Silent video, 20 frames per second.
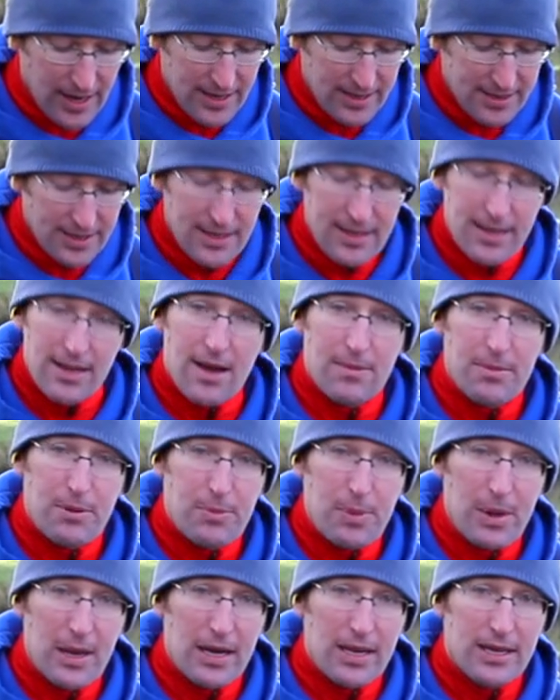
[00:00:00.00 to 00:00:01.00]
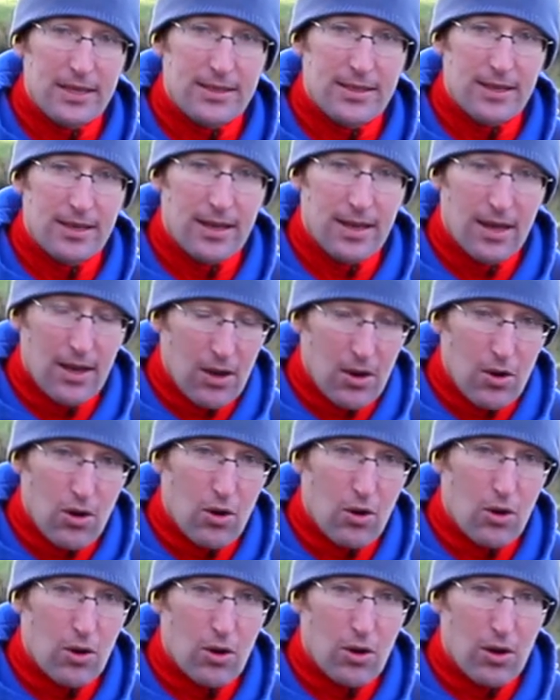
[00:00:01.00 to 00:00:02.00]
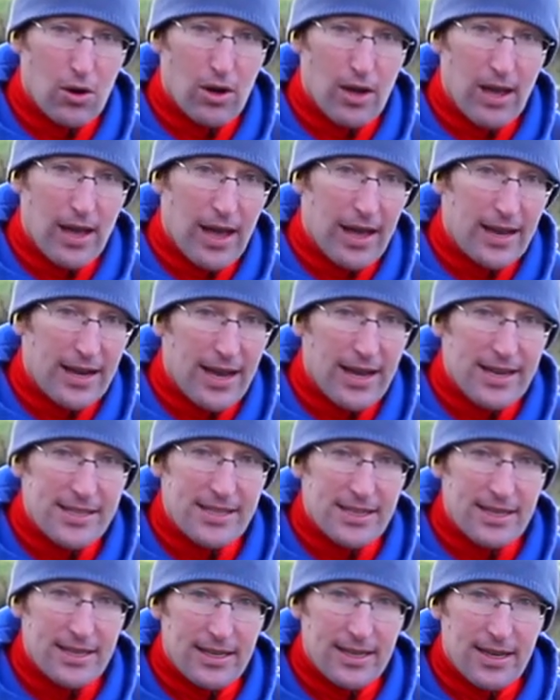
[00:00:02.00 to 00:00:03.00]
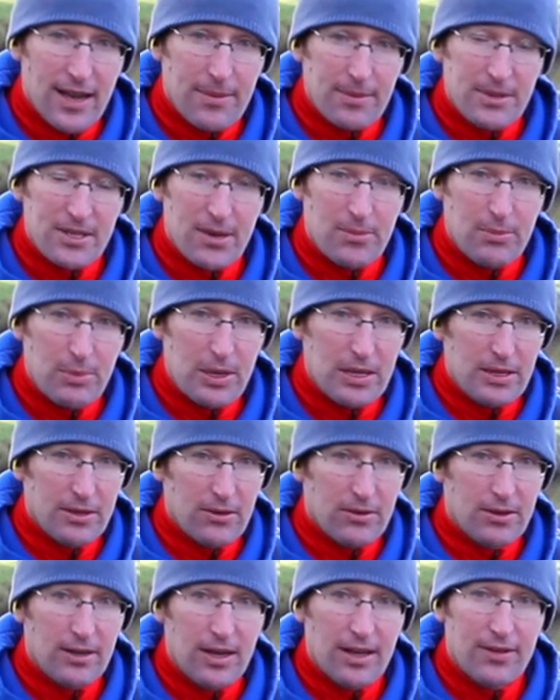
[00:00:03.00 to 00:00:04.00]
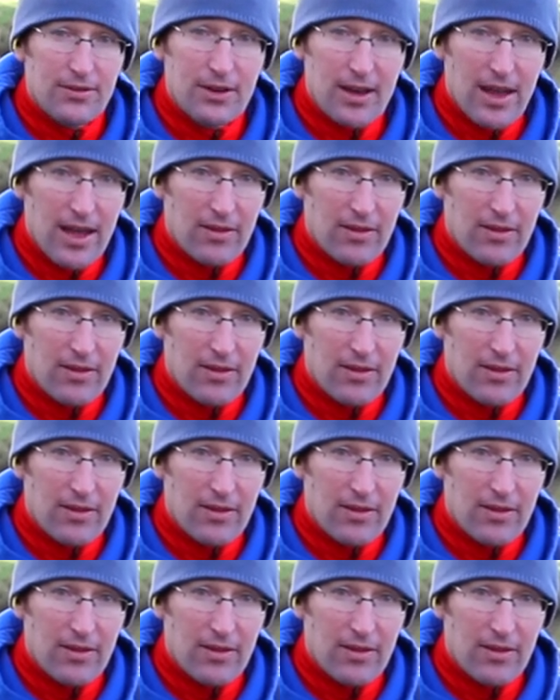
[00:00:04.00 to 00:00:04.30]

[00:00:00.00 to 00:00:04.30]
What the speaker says: 18 gamma pellet or an 18 Camazambi 911